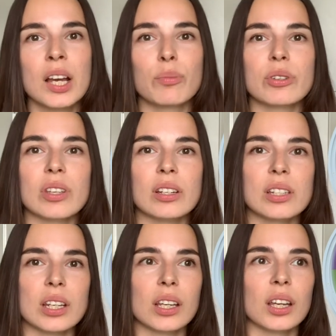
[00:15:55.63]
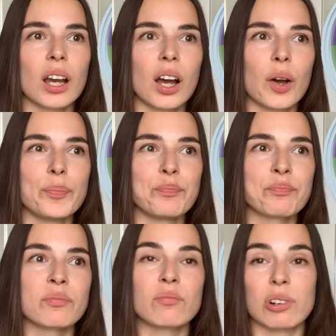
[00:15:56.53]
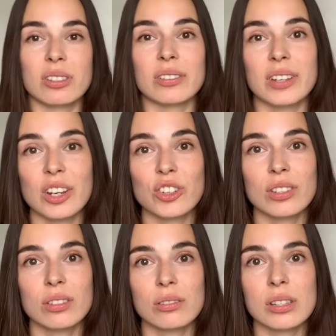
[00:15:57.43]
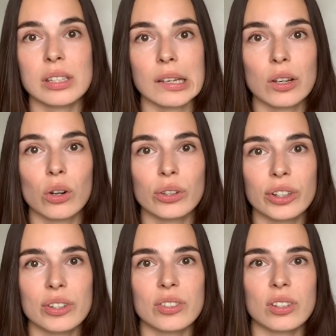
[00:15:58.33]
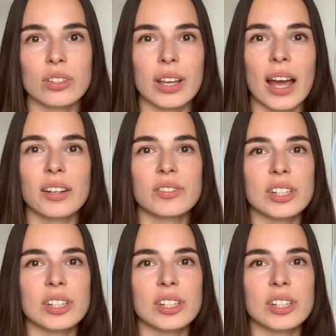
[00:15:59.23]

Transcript: presenting um, presentations to the stakeholders and kind of